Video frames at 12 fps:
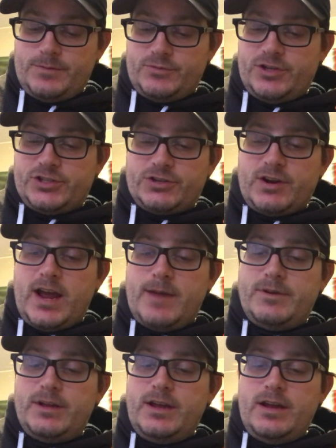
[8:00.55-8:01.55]
number
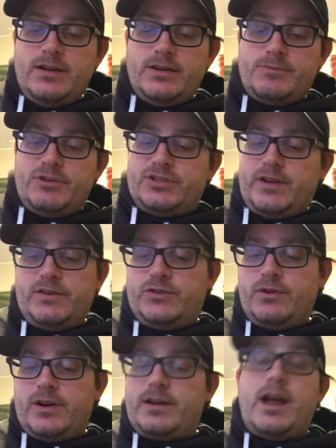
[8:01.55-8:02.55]
inscribed, number seventy
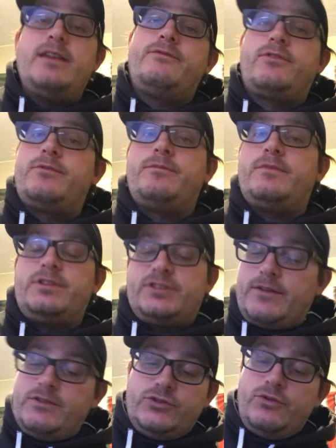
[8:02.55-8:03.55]
two out of nine from
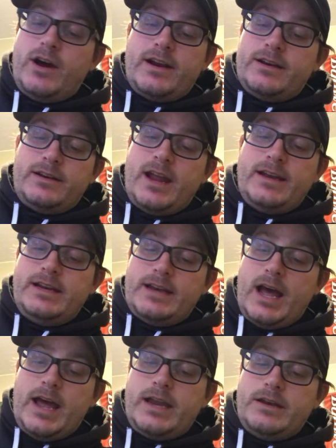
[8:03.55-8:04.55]
seventy two out of ninety
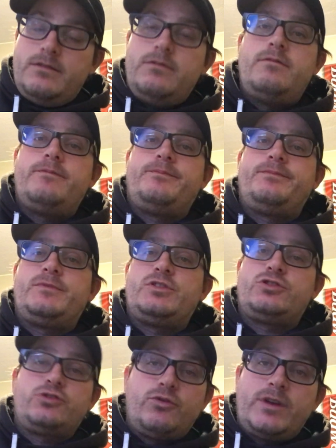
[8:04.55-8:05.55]
nine.
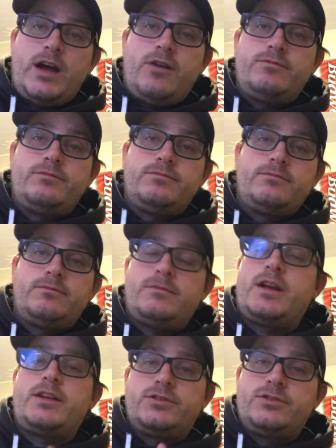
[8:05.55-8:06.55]
Slow down.
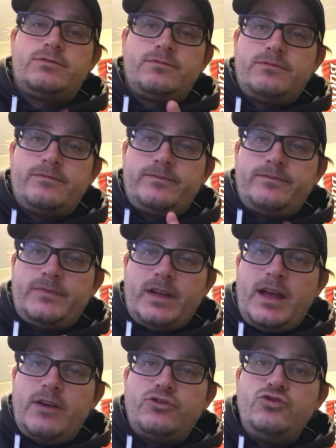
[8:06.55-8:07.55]
I can
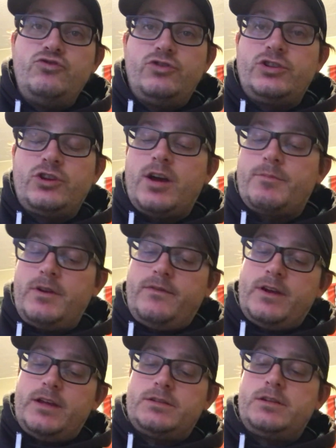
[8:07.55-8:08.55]
I usually talk pretty
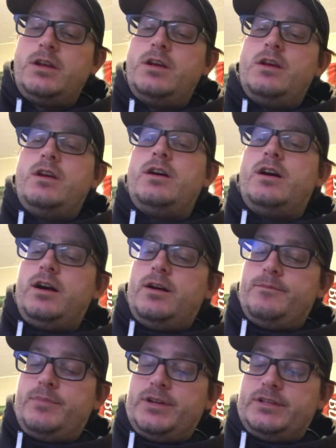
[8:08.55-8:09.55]
fast.
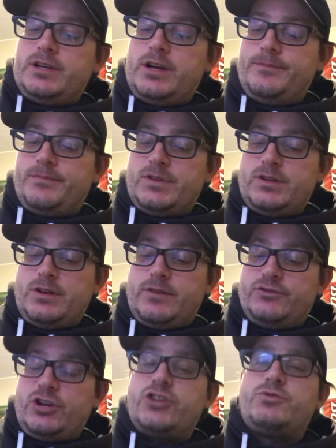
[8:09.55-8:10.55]
Um, but um,
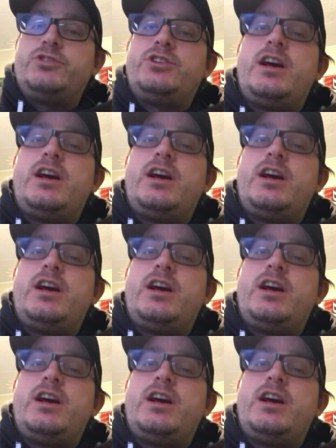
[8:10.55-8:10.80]
of Joshua